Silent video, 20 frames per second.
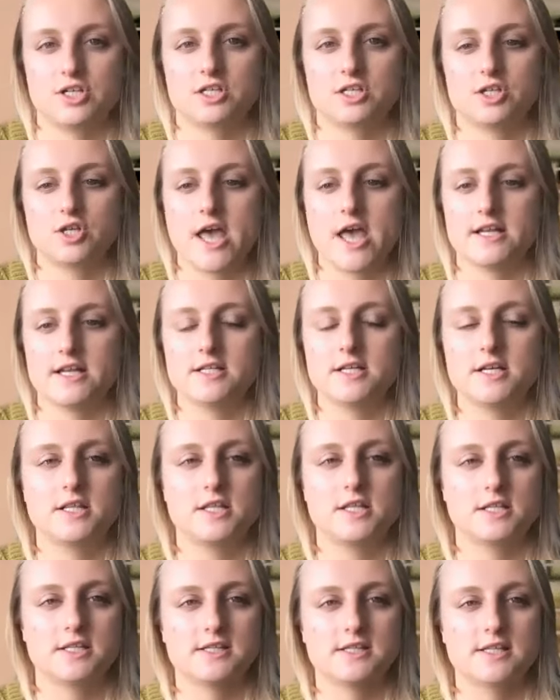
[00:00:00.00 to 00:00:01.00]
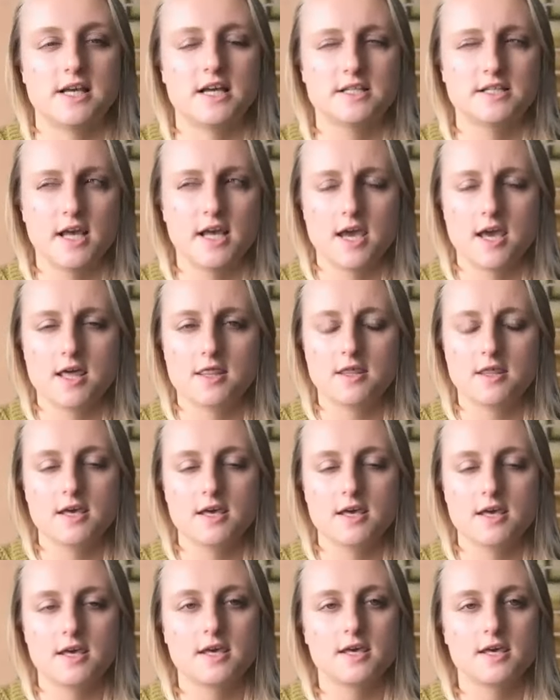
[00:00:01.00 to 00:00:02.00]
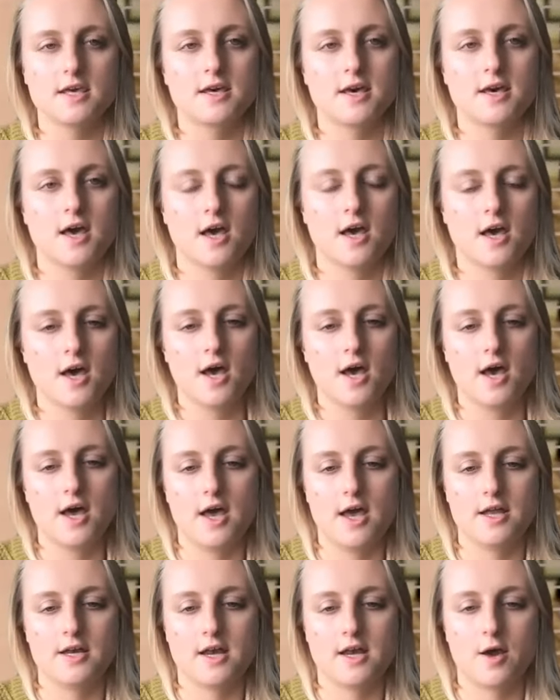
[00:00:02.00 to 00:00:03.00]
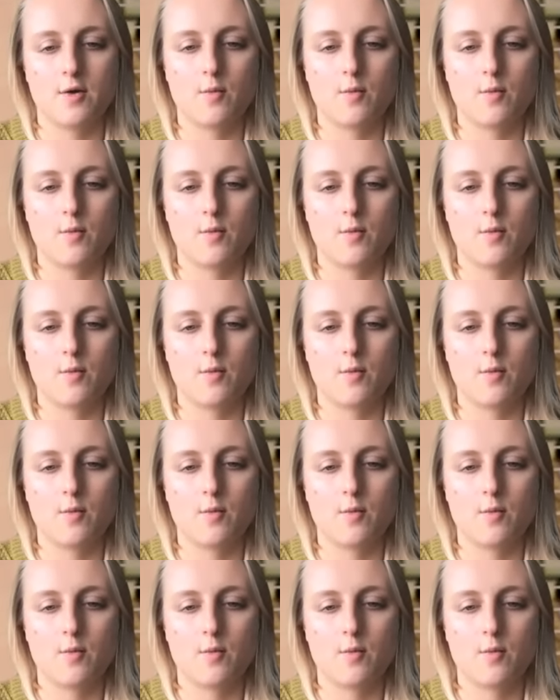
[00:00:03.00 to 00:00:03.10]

is just ended this Sunday, I think. Mm-hmm.